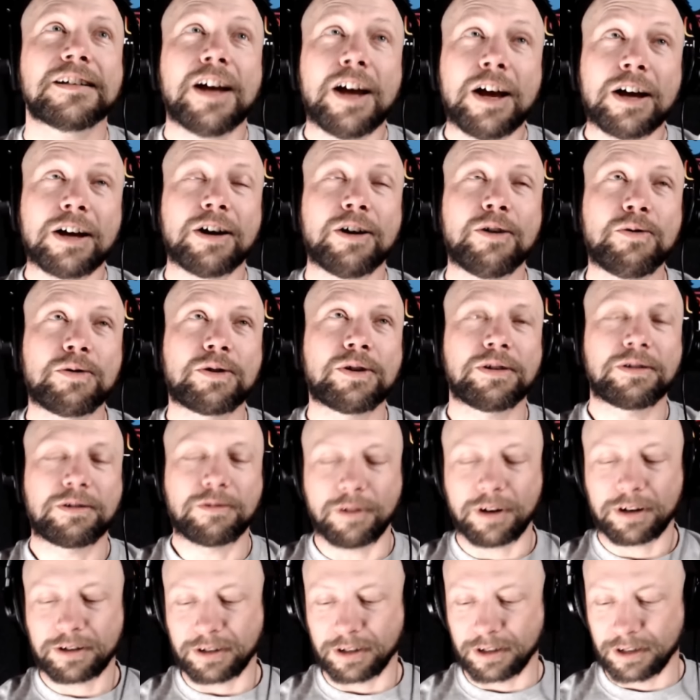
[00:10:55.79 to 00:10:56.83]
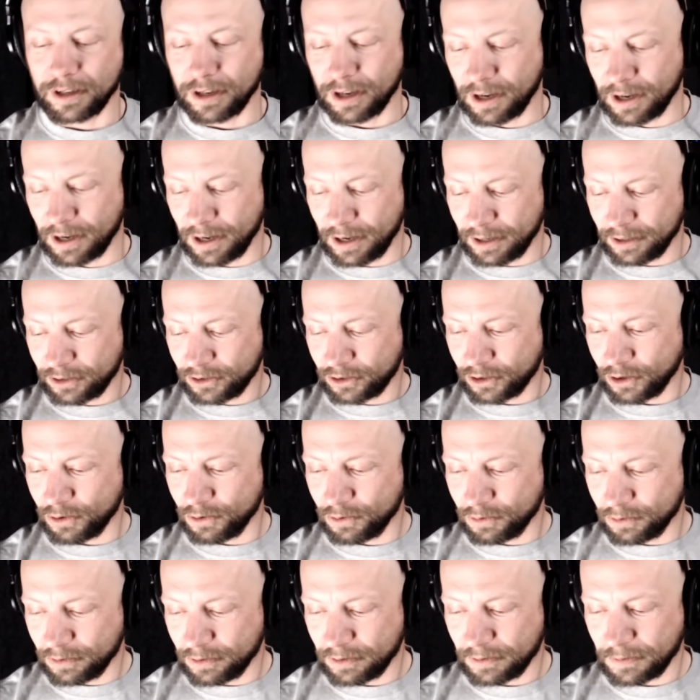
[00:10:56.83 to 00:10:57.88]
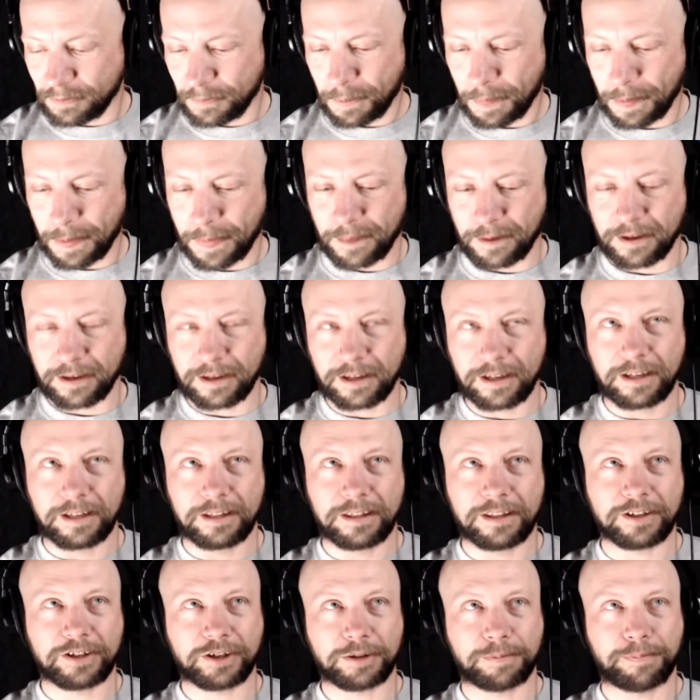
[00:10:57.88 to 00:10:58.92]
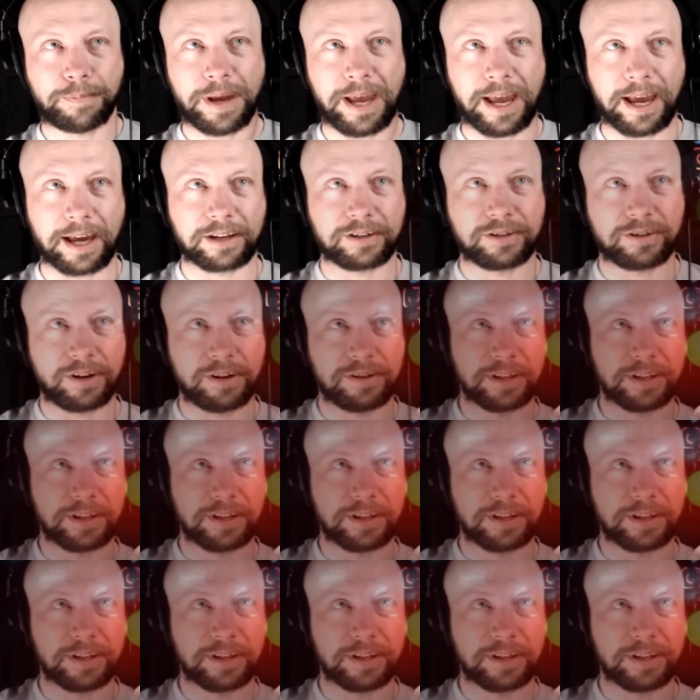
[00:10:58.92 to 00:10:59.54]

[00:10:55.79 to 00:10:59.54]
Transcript: and reassuring for the player, and Scott apparently wanted the character to invoke HAL